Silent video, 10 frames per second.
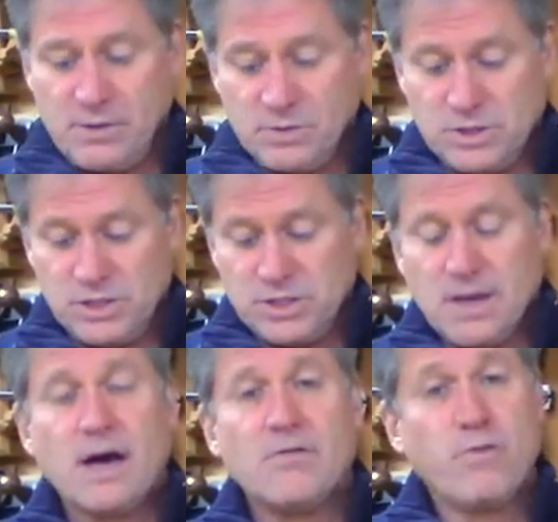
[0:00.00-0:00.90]
It was
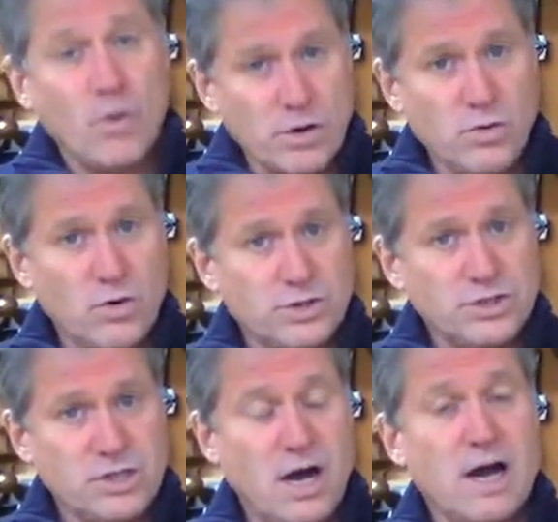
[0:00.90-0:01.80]
four quarter
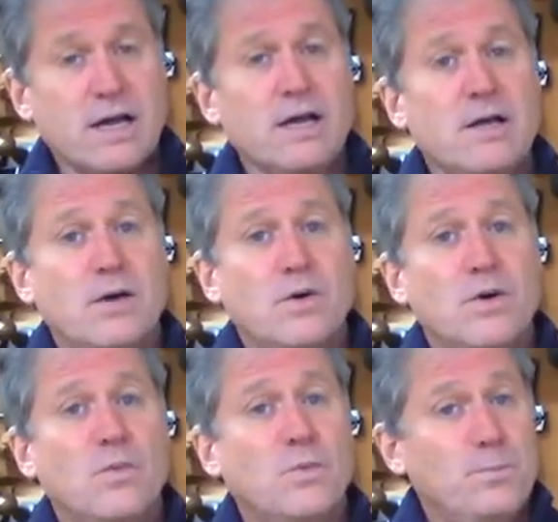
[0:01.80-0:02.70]
stock,
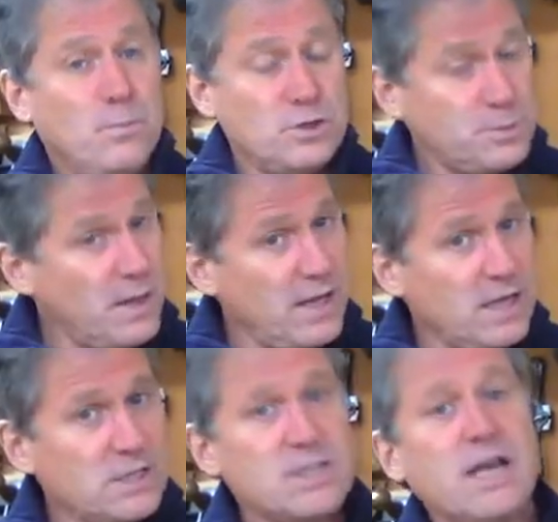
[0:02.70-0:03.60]
which
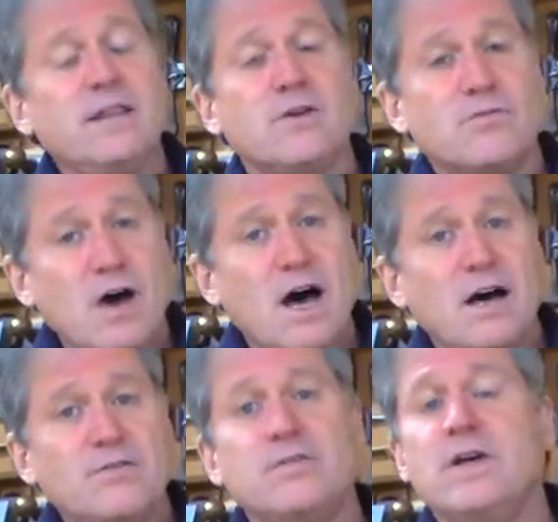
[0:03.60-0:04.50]
means in the
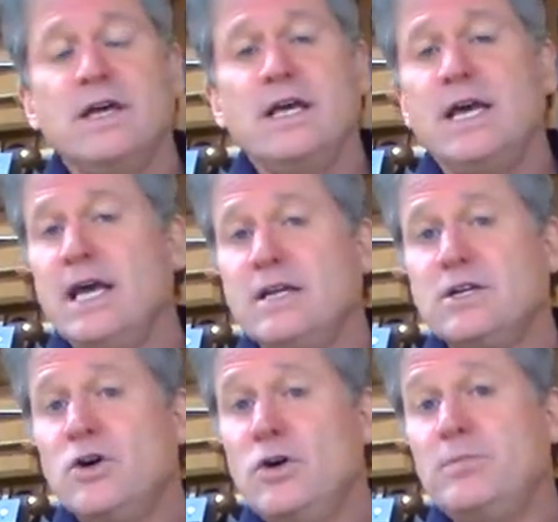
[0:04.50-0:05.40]
rough,
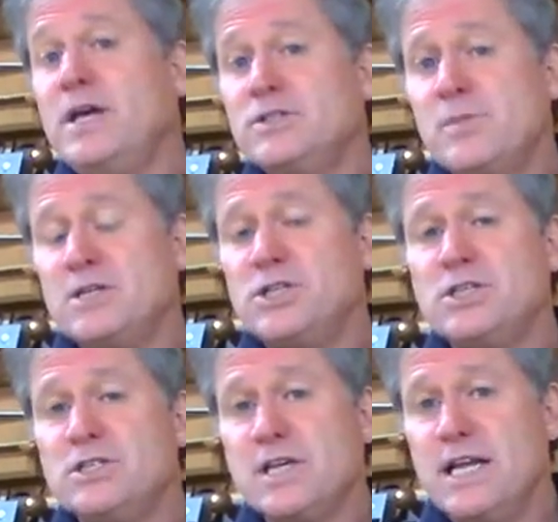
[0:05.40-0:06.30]
it could be as much
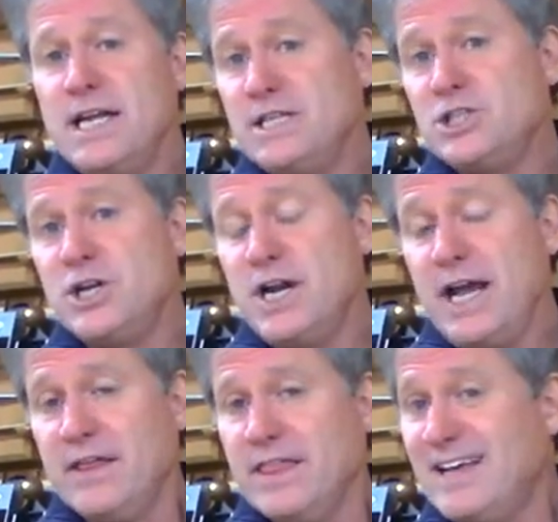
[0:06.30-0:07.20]
as an inch and an
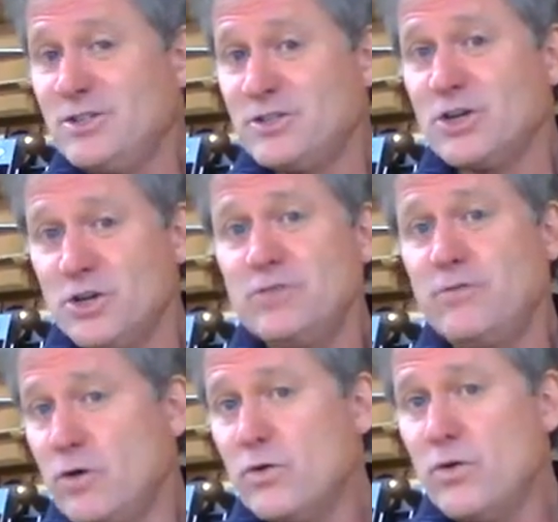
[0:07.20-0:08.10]
eighth. That's the good
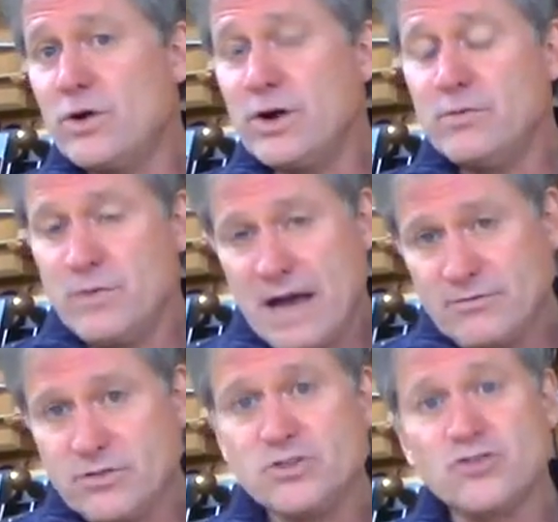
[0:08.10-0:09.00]
four quarter.
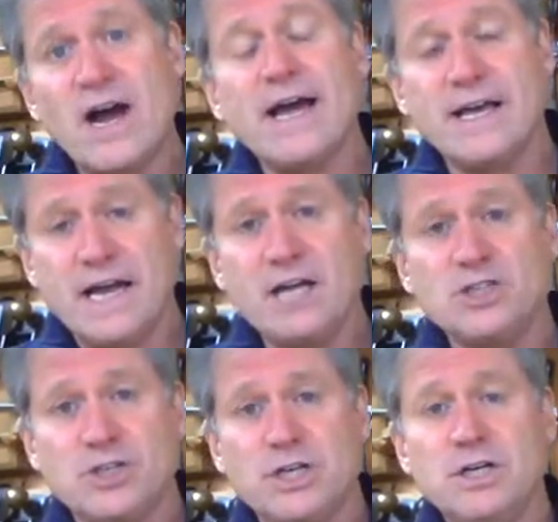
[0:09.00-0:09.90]
After it's dry, it
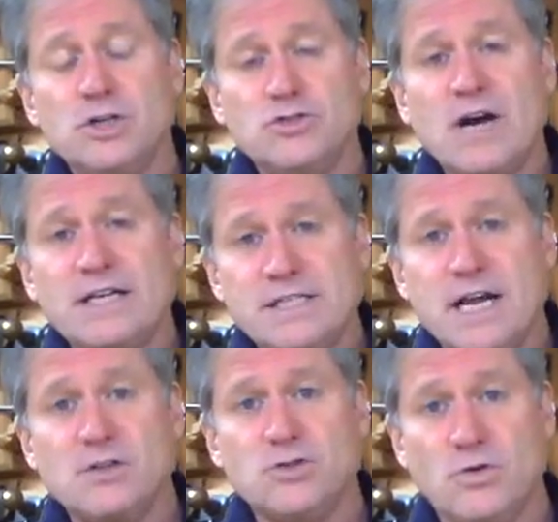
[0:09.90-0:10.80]
actually dries
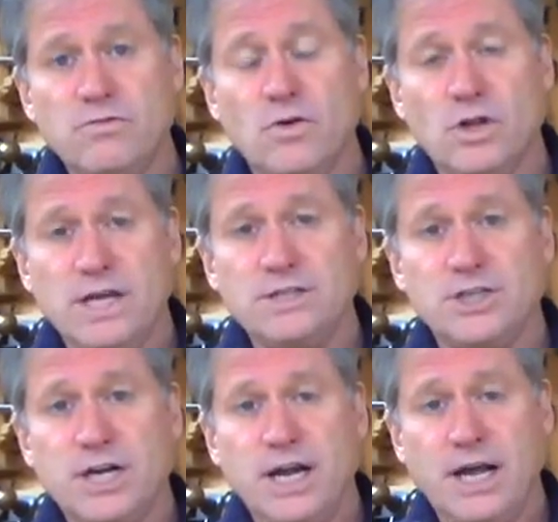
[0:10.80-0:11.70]
down to a full
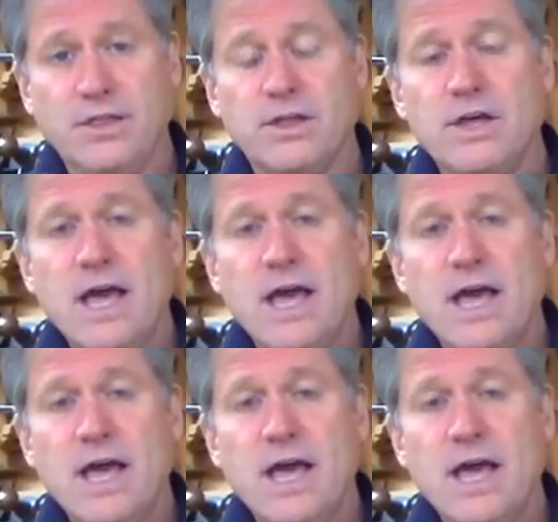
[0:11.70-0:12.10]
inch and an eighth.